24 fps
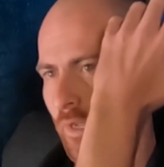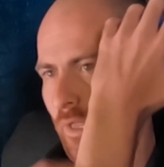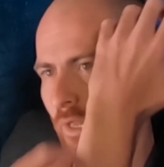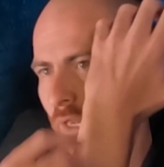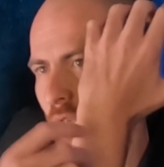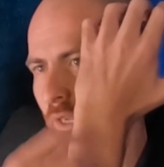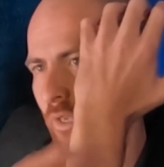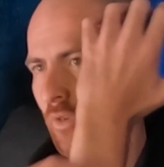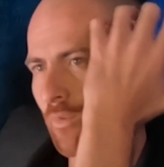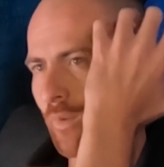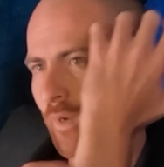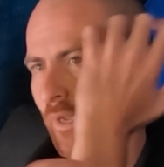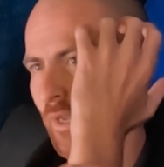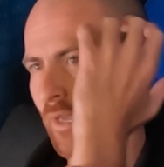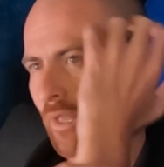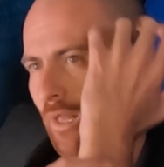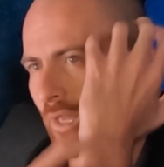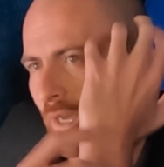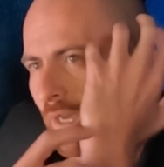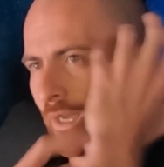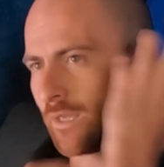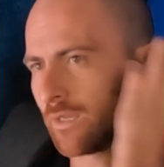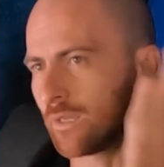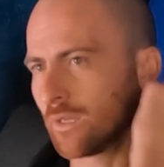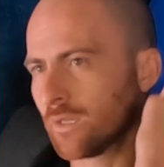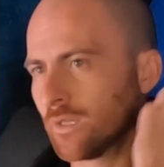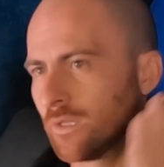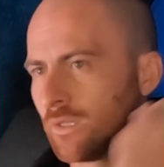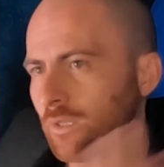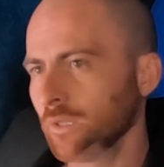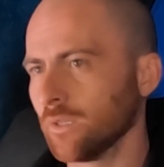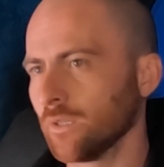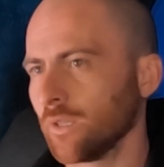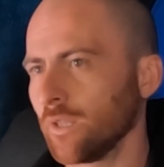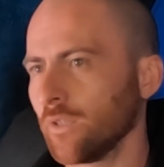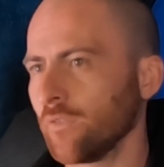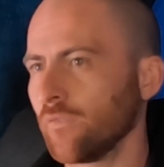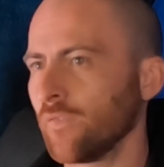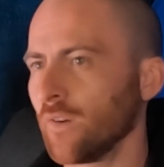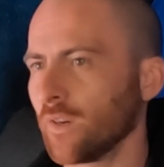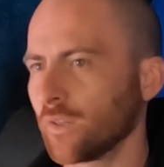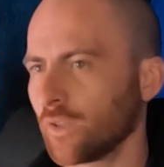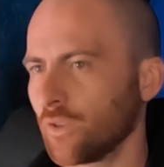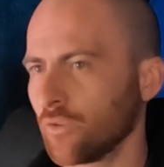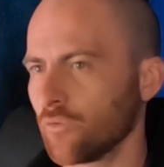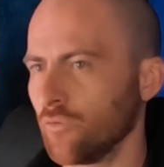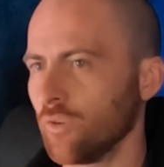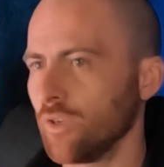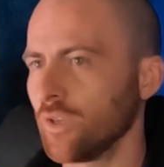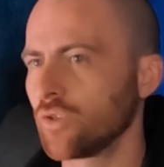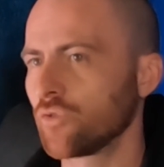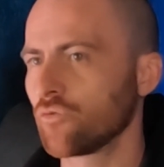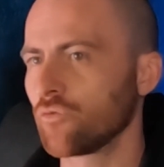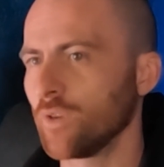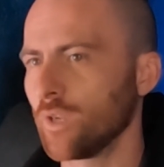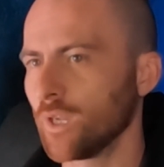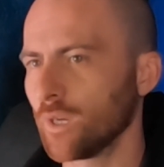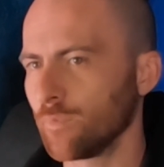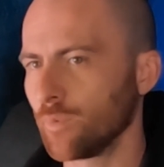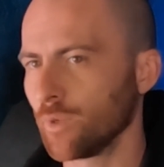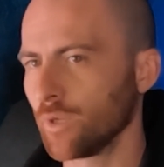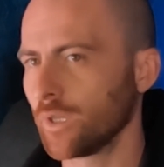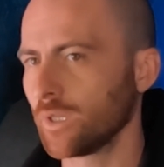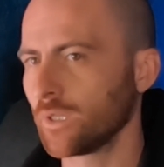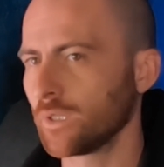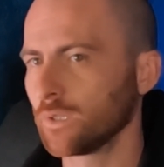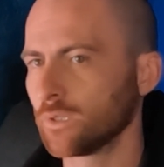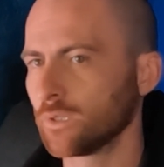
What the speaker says: it, like where, like, they fucked the green screen up on it.